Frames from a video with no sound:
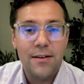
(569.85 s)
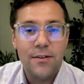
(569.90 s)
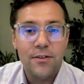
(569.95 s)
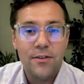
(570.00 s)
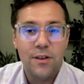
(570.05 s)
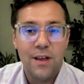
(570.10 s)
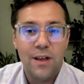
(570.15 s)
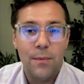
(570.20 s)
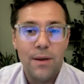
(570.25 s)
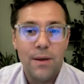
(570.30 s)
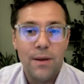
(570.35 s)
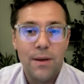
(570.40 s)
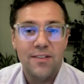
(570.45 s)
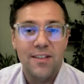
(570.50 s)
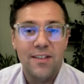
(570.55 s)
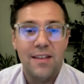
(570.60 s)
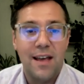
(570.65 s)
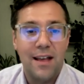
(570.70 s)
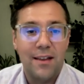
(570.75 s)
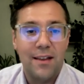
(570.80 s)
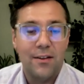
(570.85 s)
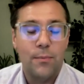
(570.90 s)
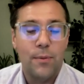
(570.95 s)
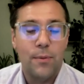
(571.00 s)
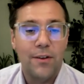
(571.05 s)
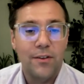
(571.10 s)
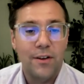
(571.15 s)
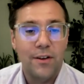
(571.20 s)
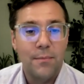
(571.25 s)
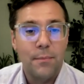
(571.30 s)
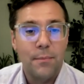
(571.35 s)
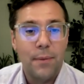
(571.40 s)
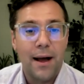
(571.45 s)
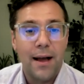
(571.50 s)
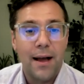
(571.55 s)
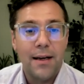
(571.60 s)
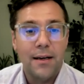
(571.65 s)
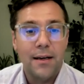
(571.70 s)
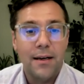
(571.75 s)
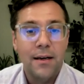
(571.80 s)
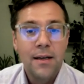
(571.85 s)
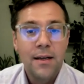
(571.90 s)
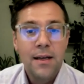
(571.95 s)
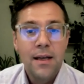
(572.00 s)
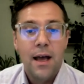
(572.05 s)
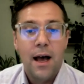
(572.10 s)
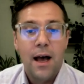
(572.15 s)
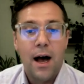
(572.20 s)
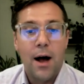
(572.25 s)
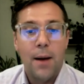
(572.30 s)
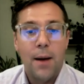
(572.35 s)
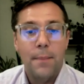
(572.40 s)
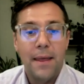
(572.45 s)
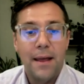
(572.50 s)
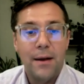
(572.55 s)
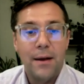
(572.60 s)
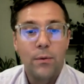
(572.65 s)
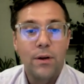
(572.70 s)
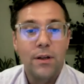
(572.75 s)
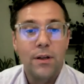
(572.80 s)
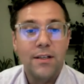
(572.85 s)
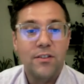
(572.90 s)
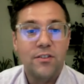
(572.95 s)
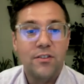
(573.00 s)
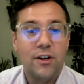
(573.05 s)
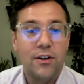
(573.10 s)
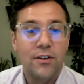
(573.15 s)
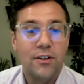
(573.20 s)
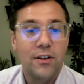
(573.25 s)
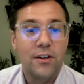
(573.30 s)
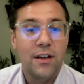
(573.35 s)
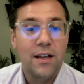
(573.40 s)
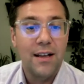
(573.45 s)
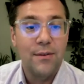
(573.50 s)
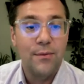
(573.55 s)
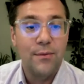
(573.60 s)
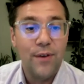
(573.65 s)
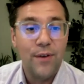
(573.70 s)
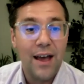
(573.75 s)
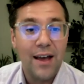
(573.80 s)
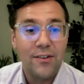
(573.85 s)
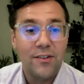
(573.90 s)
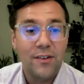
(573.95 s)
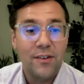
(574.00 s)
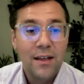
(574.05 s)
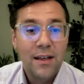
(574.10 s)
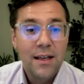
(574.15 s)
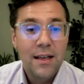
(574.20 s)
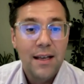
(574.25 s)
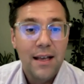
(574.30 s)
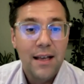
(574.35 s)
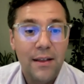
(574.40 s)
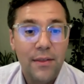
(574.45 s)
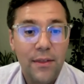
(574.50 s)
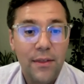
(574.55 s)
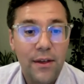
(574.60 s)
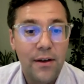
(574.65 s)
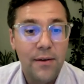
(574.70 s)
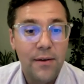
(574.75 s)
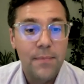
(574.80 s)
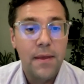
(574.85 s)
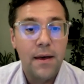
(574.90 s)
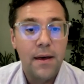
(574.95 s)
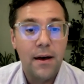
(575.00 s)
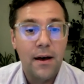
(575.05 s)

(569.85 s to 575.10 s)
so that we can send that to President Biden and really start to invest in the